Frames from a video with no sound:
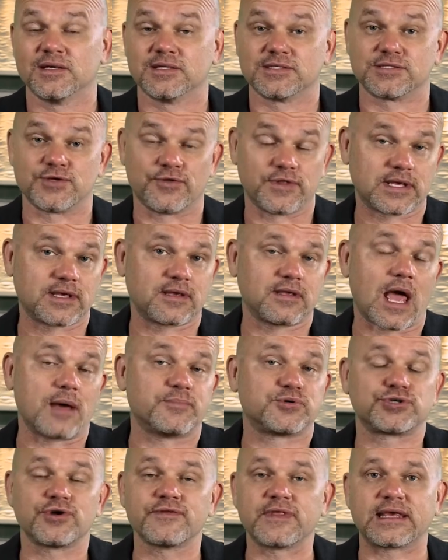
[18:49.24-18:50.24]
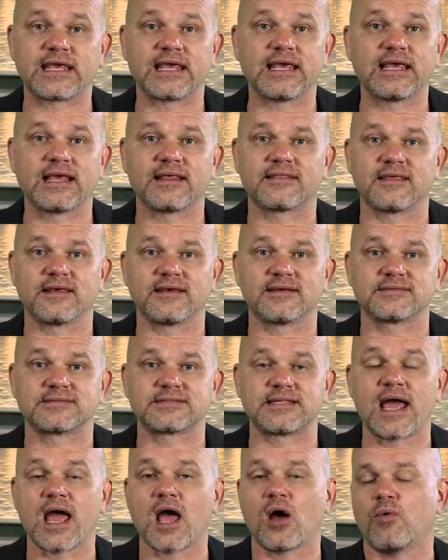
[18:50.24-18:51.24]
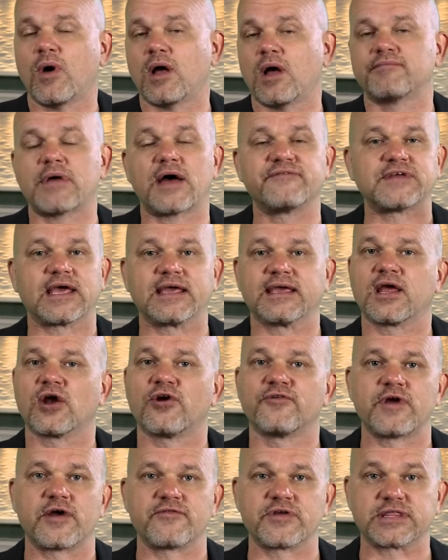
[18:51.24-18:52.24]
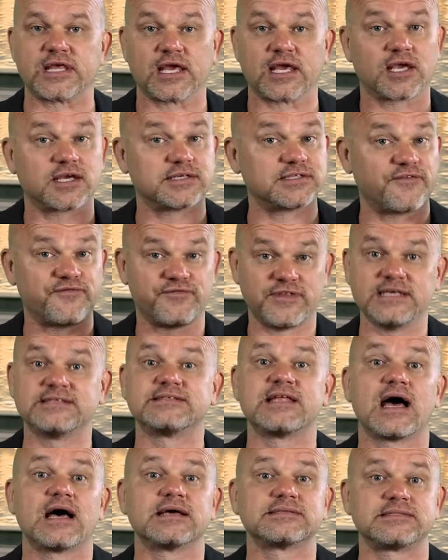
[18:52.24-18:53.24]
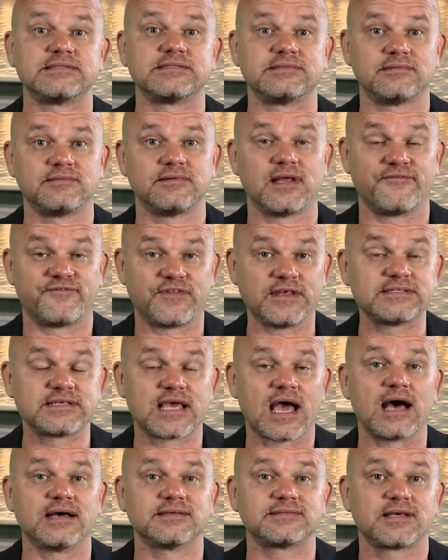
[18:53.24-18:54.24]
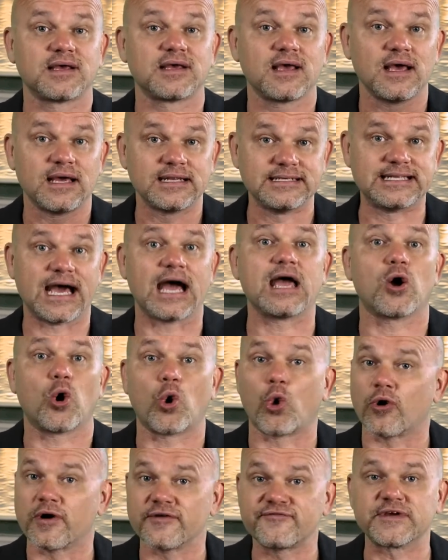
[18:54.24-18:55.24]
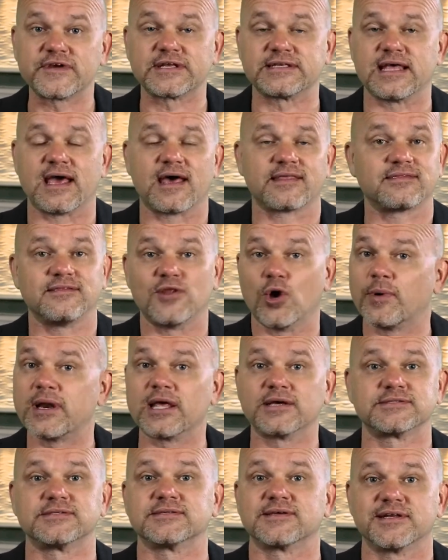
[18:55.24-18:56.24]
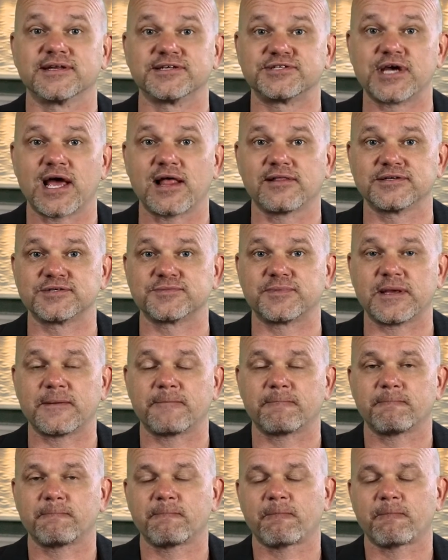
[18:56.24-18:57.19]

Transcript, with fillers: So the, I'm sure the king thinks now I've taken care of everything because if these guys if these guys die a horrific death, nobody else is going to challenge me.